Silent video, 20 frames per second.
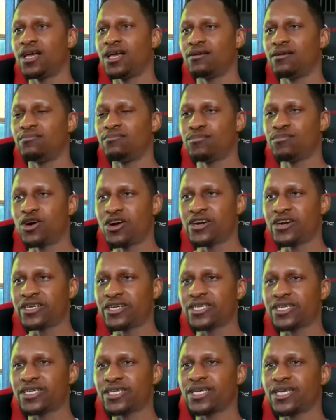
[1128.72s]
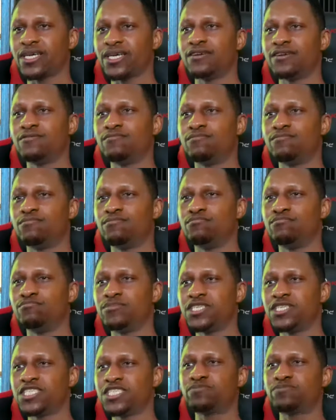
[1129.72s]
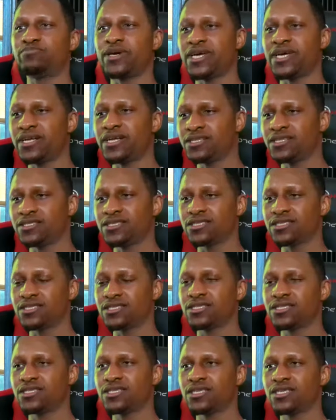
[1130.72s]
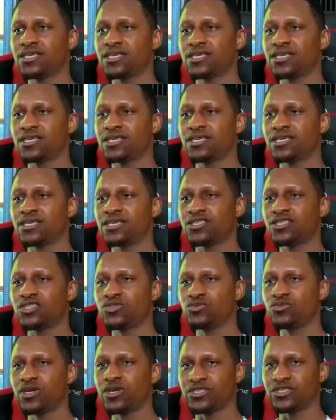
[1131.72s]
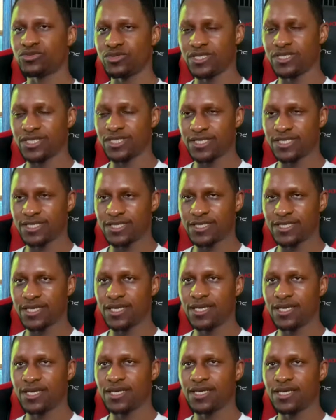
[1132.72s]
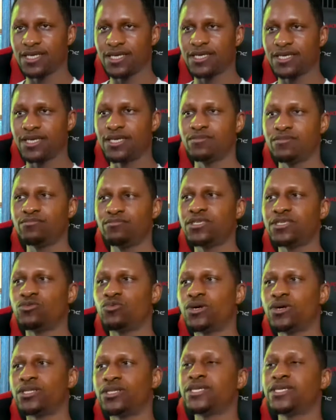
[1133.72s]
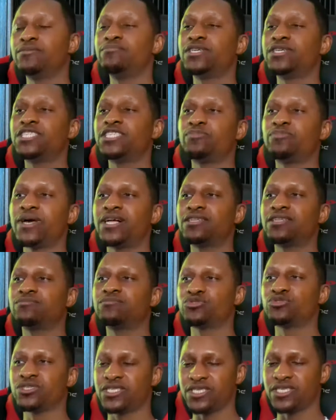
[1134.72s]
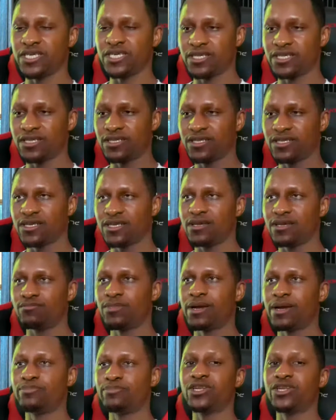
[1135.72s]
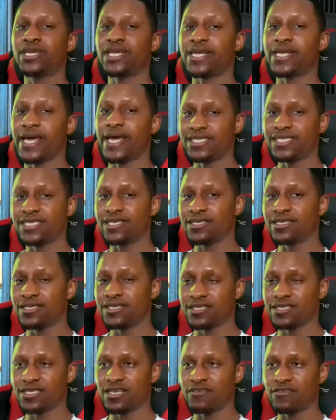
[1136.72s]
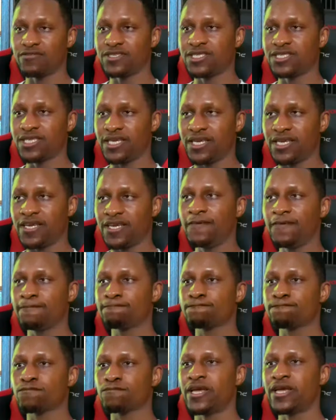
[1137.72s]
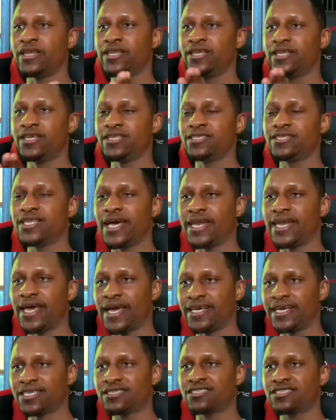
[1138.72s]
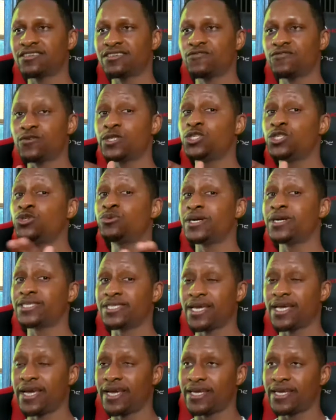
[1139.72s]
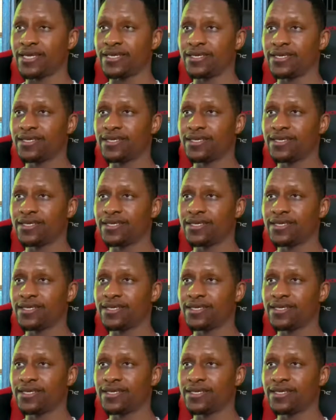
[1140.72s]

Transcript: Mark misspelled two countries. He misspelled Brazil by putting an S in it instead of a Z, and he needed that S for USA.